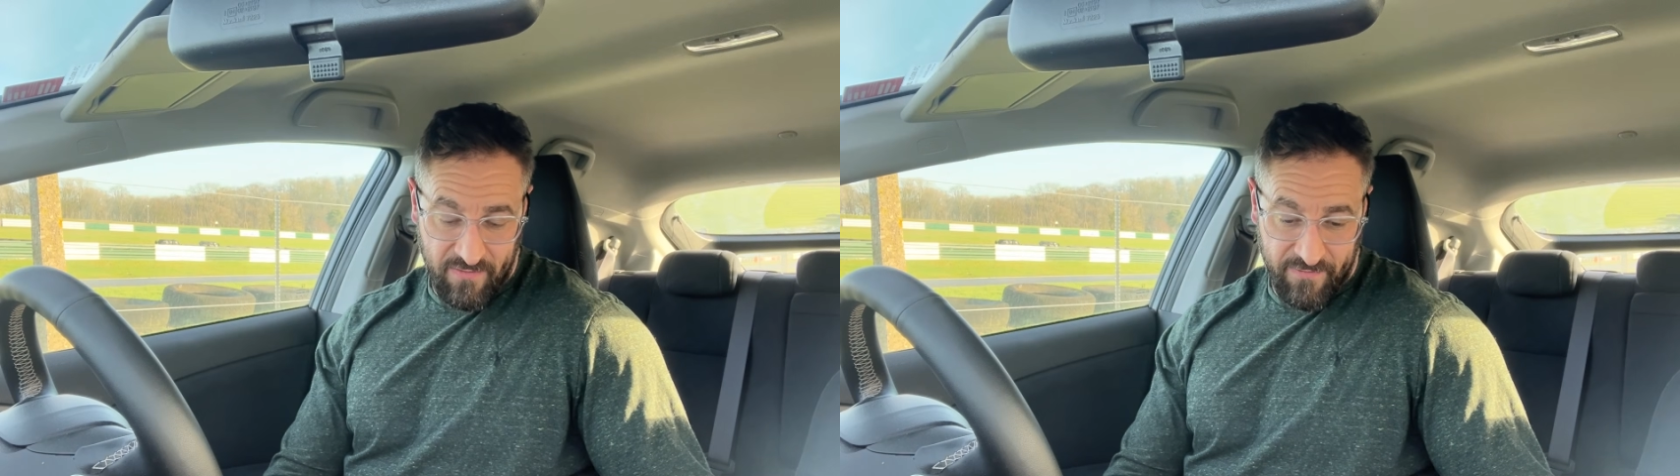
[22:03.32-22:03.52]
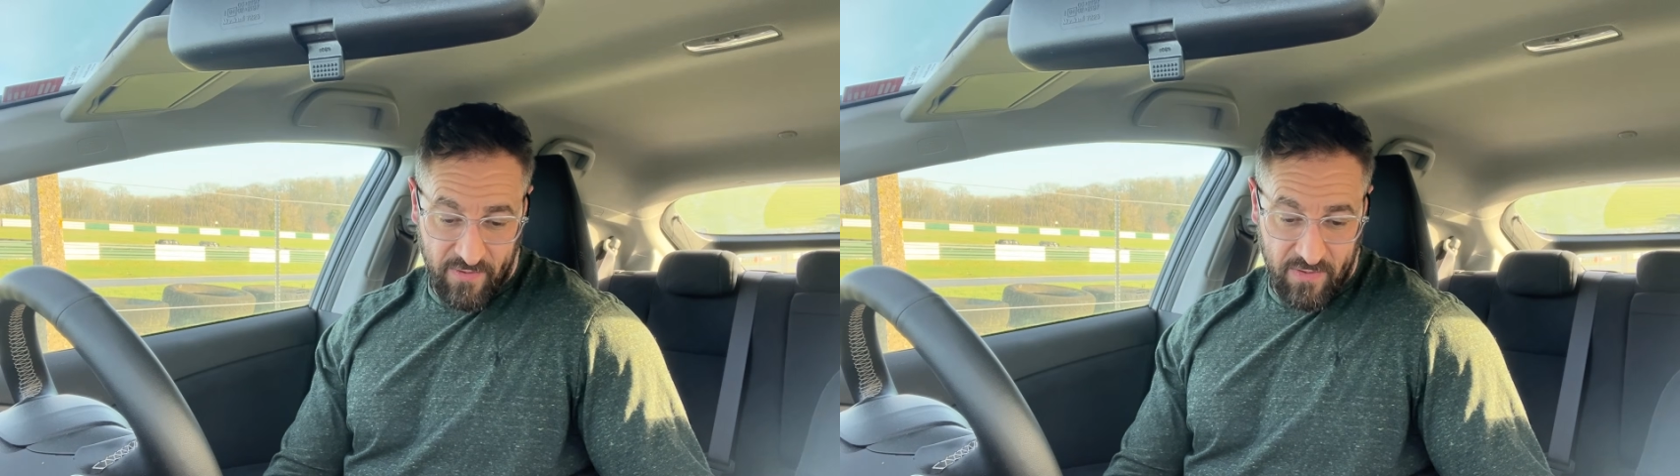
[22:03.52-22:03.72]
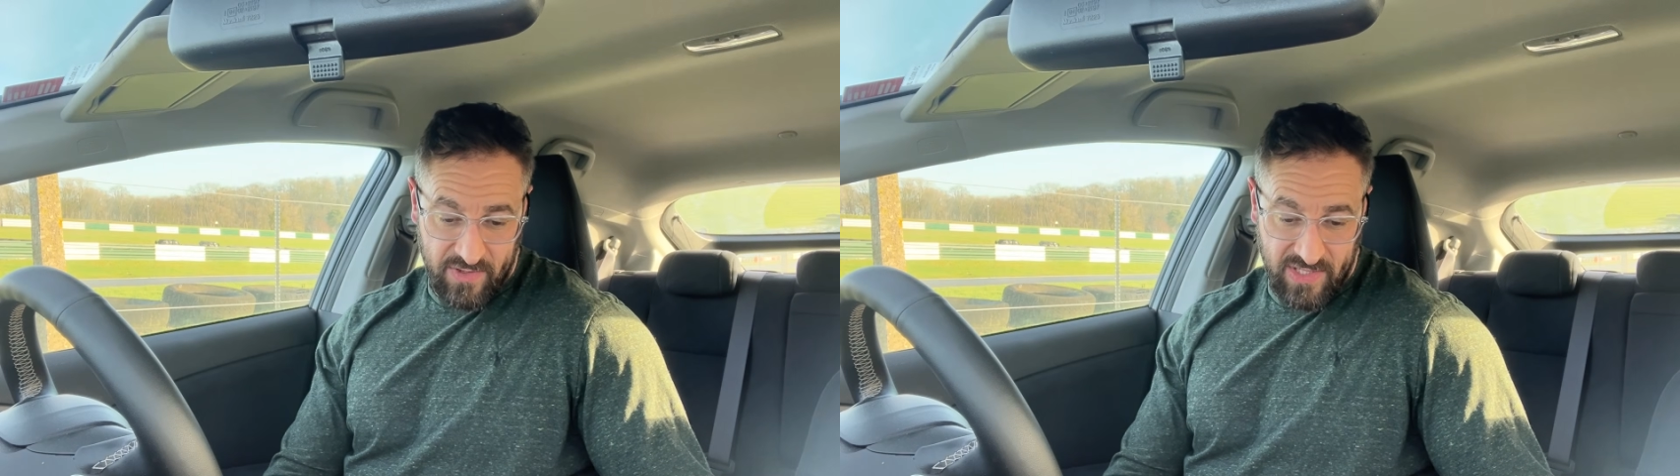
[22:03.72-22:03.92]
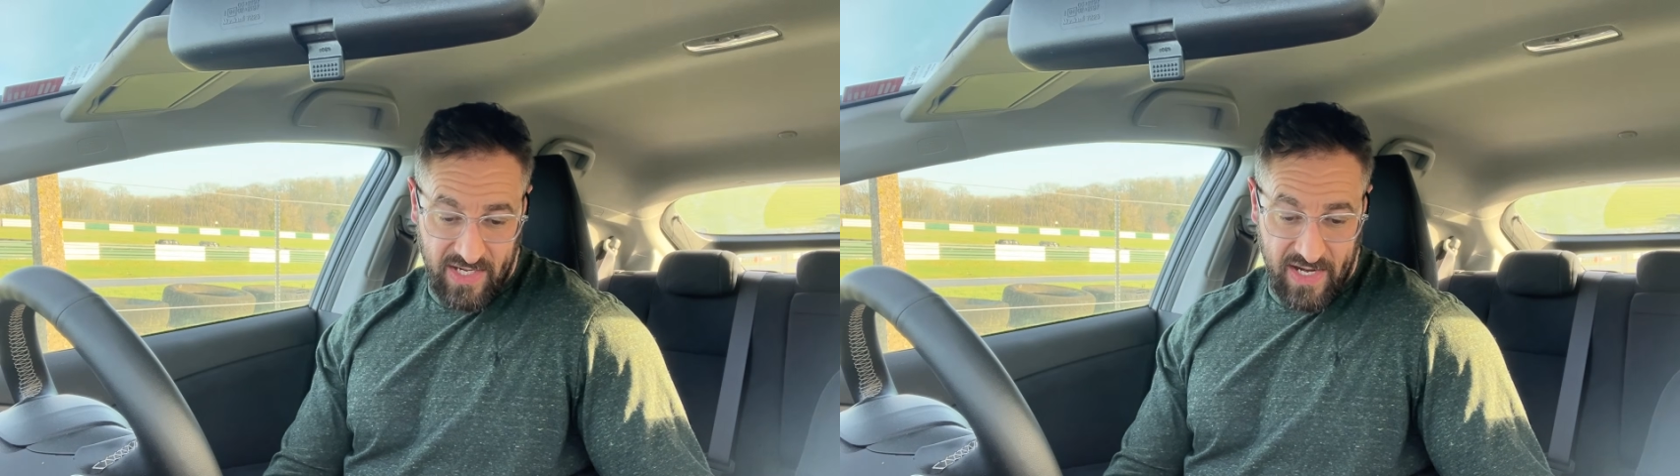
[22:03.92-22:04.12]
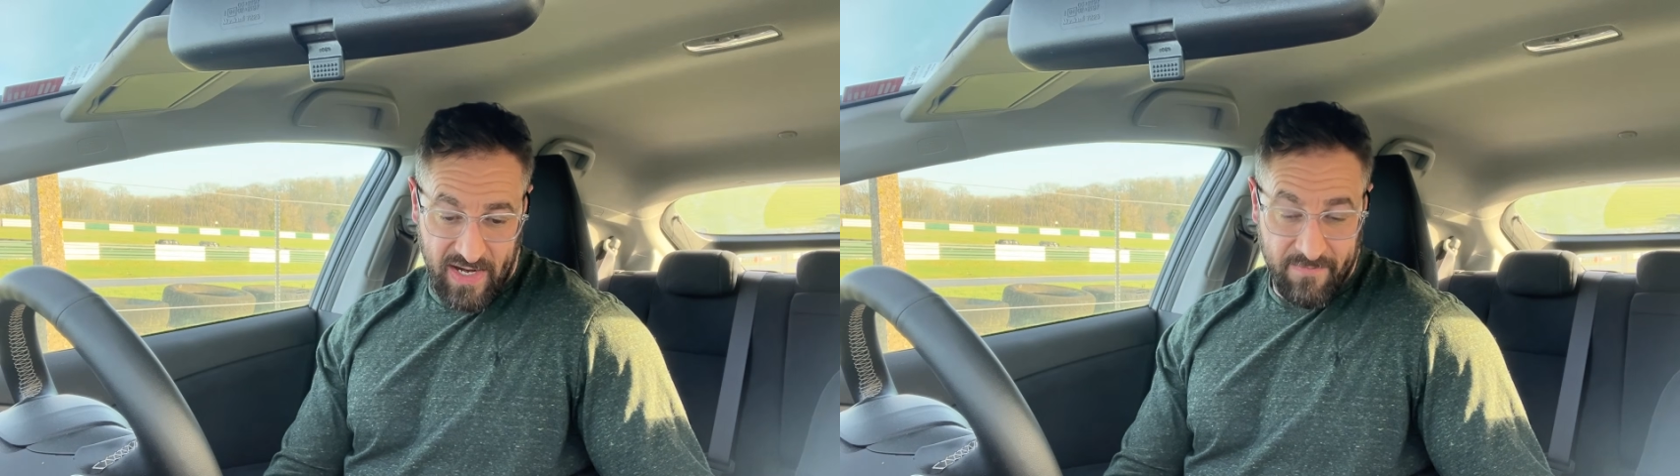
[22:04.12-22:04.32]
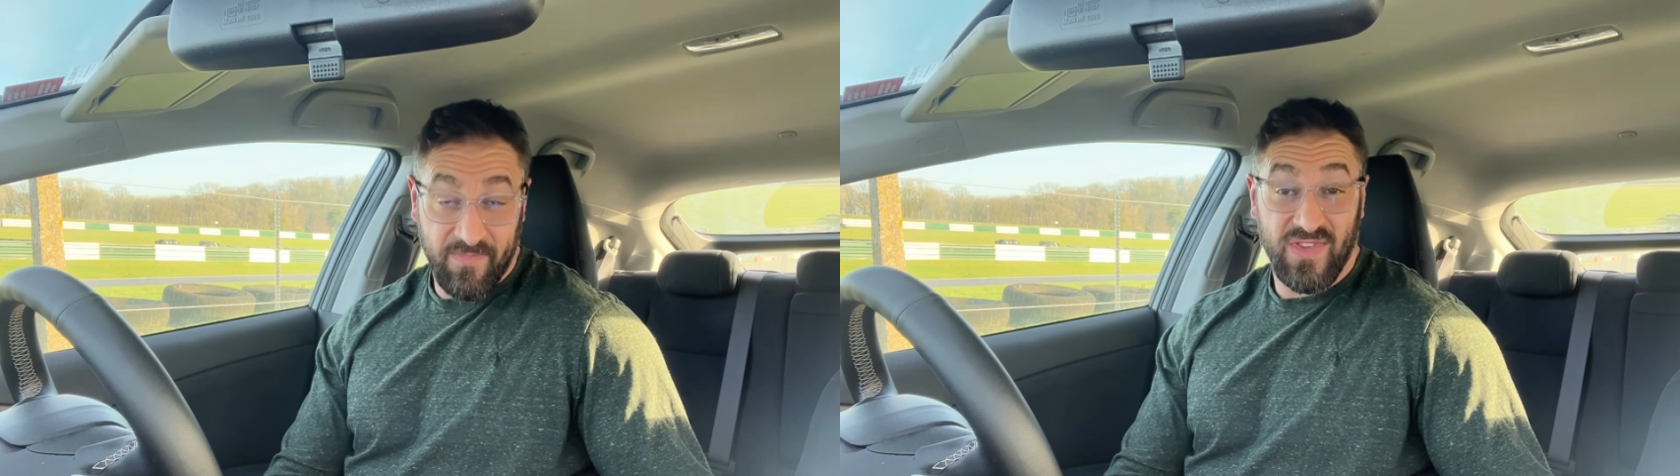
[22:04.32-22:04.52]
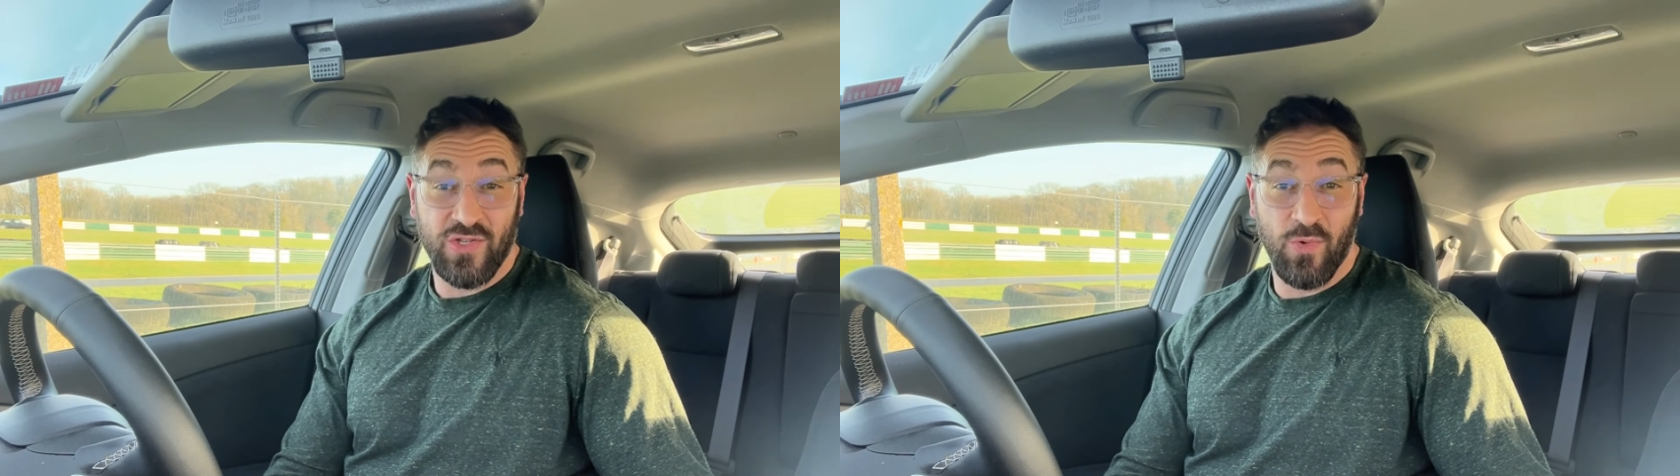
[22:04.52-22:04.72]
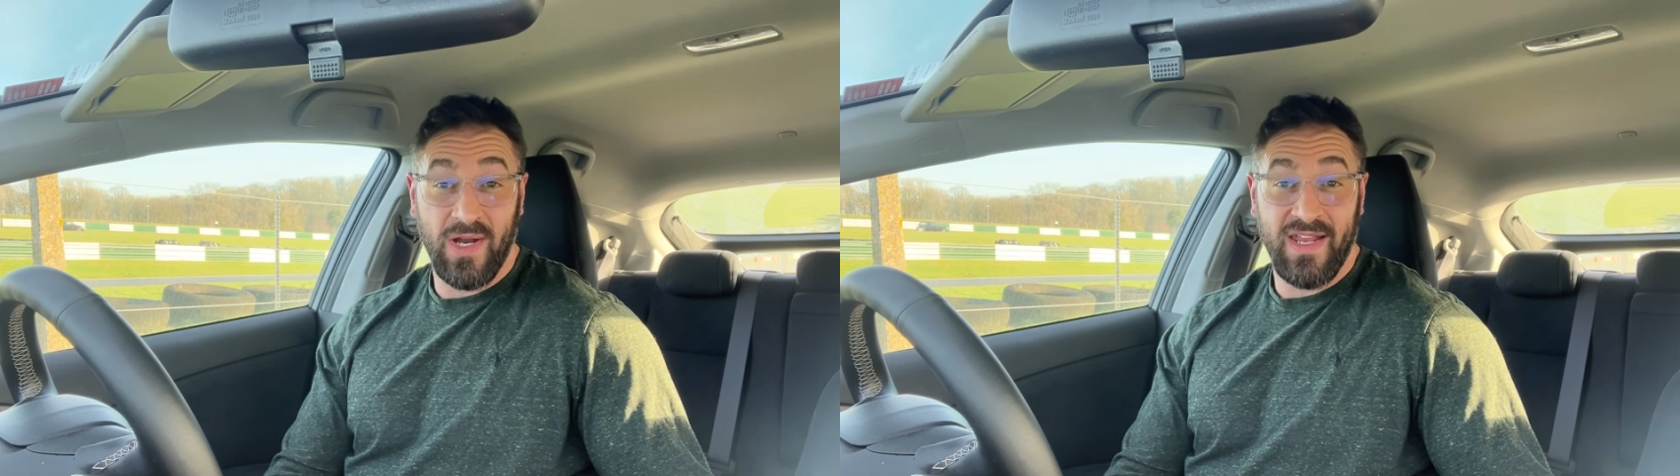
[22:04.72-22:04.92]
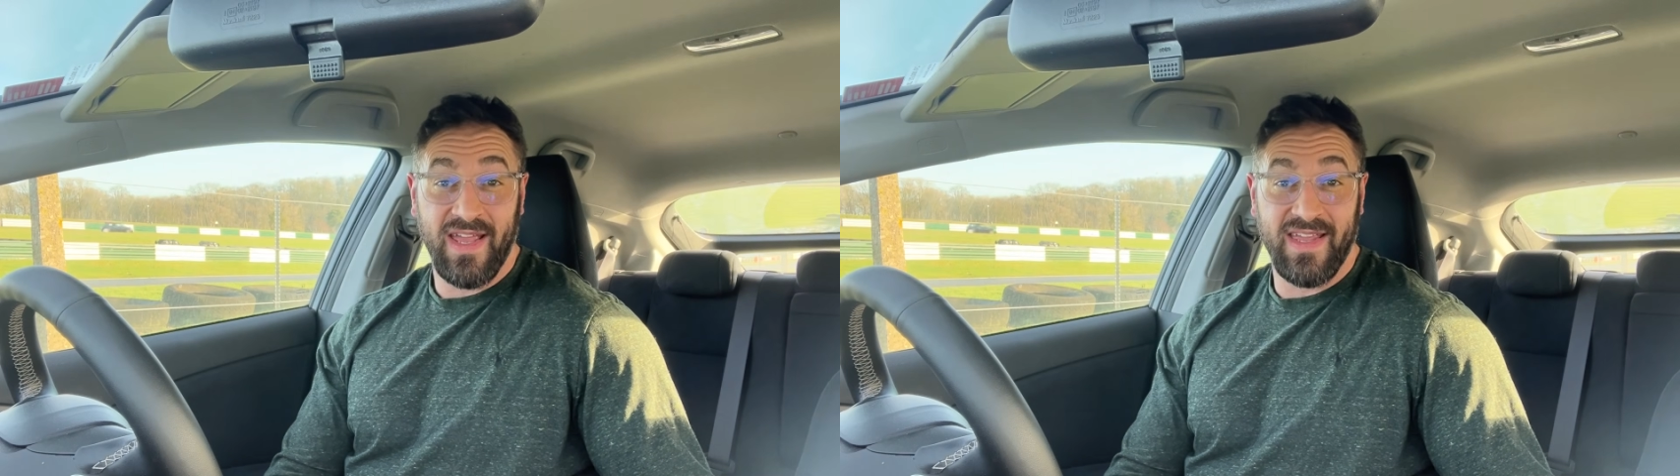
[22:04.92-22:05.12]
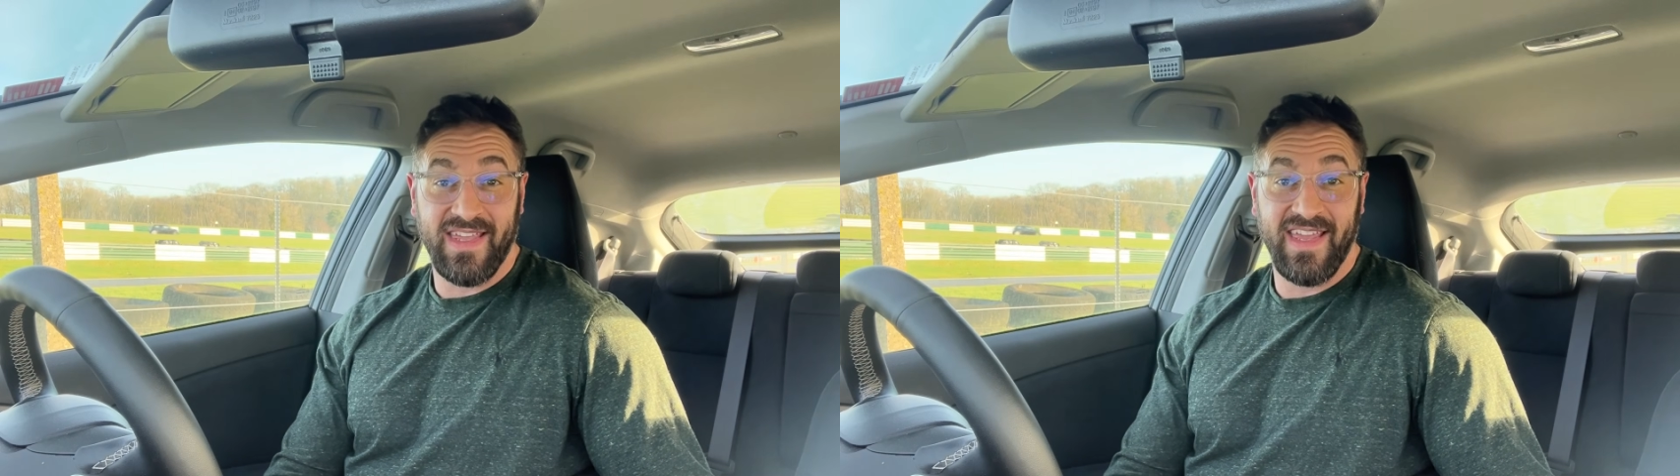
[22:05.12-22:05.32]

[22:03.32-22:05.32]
14, 28